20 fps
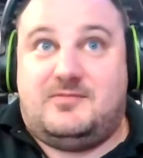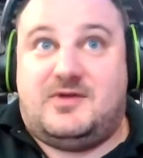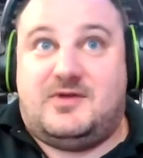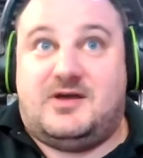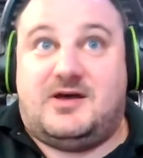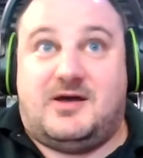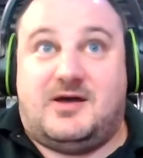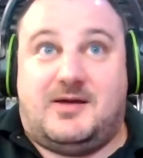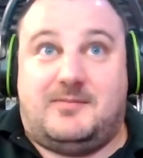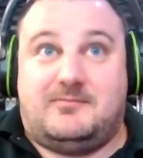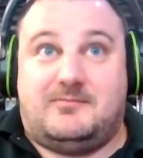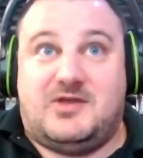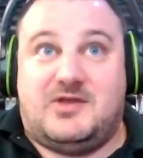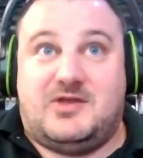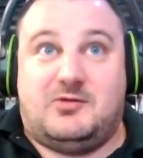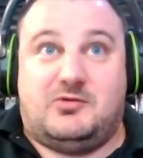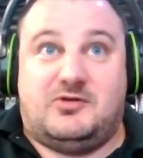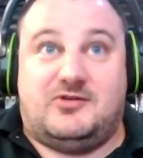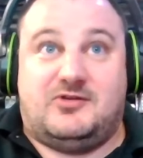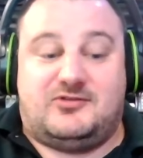Um,
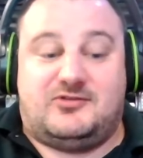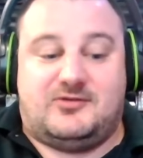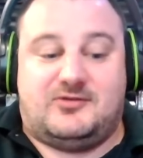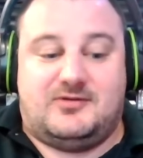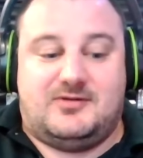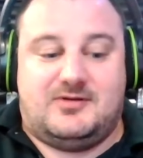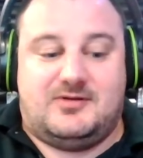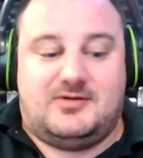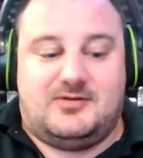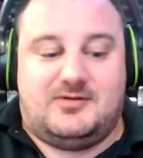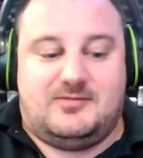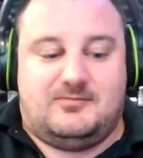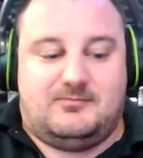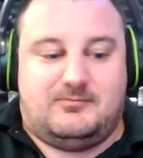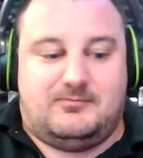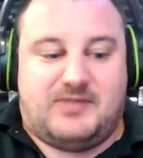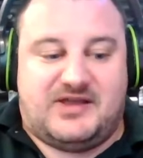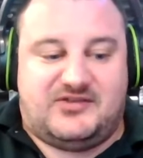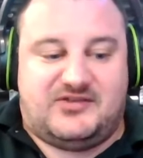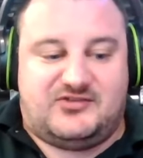it was okay.
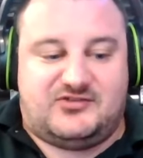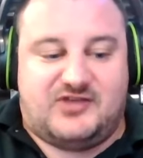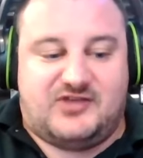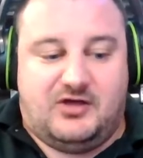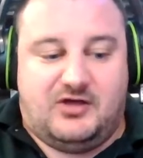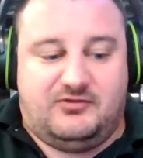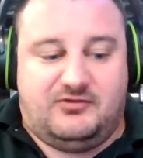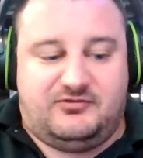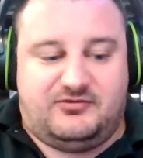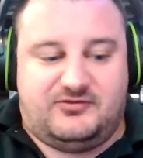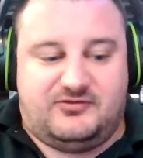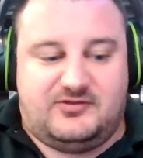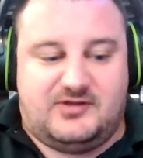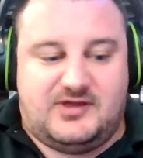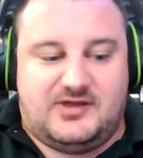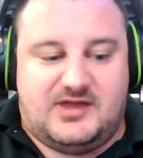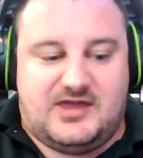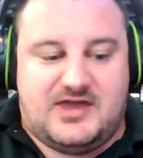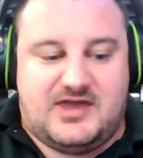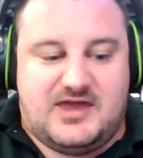myself
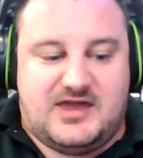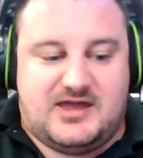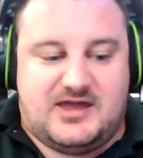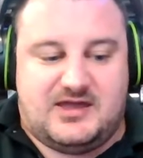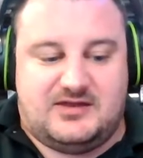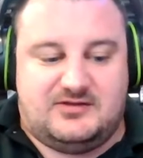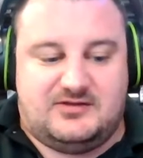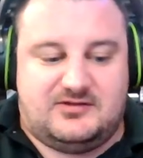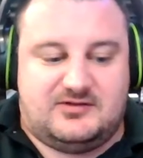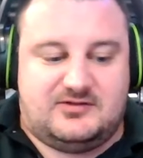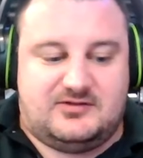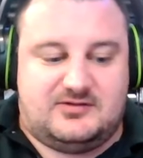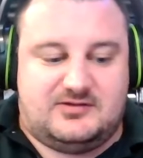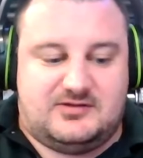and